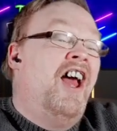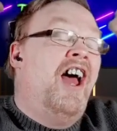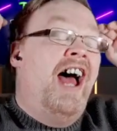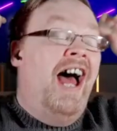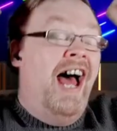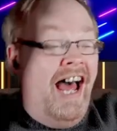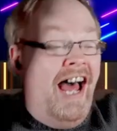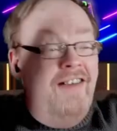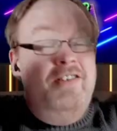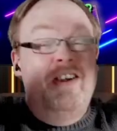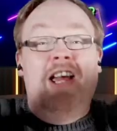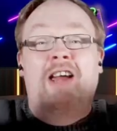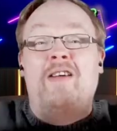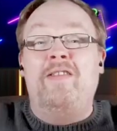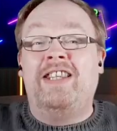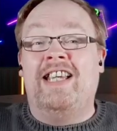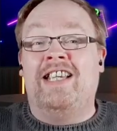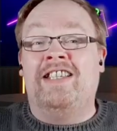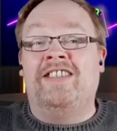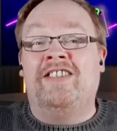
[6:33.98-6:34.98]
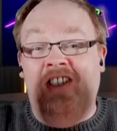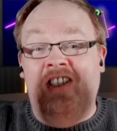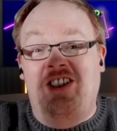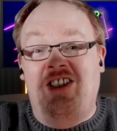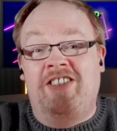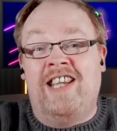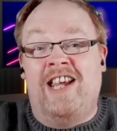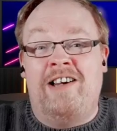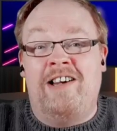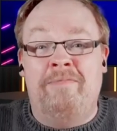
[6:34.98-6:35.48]
Have a go with this, and you
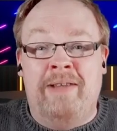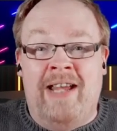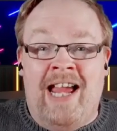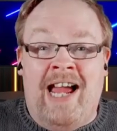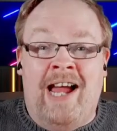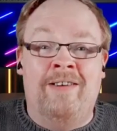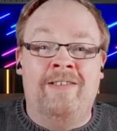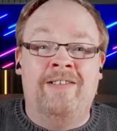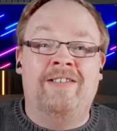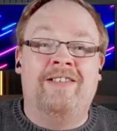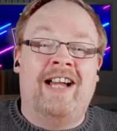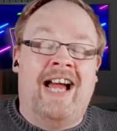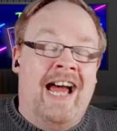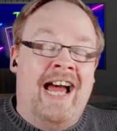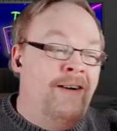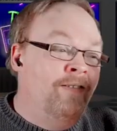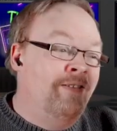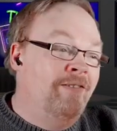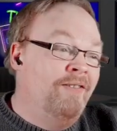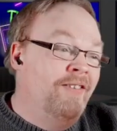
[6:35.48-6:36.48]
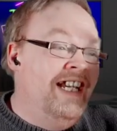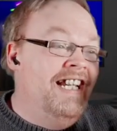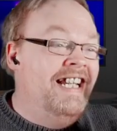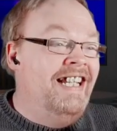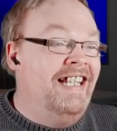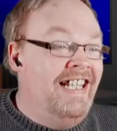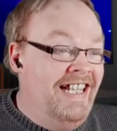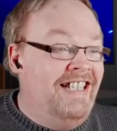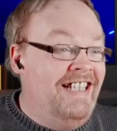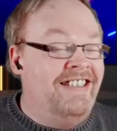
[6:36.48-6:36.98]
tell me how
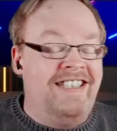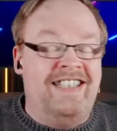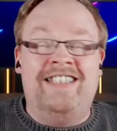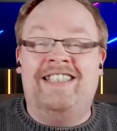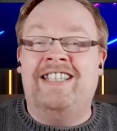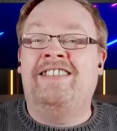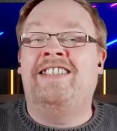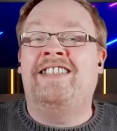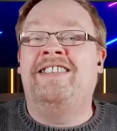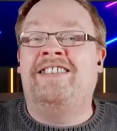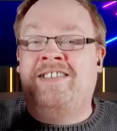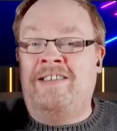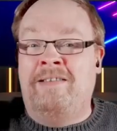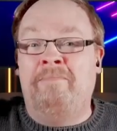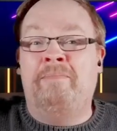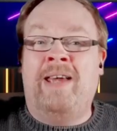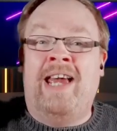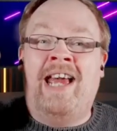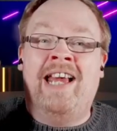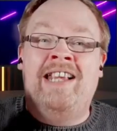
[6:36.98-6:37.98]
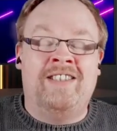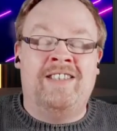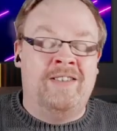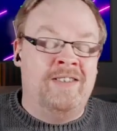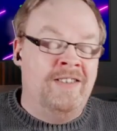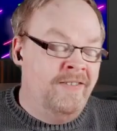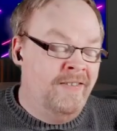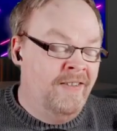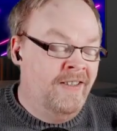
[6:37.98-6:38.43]
easy this is compared to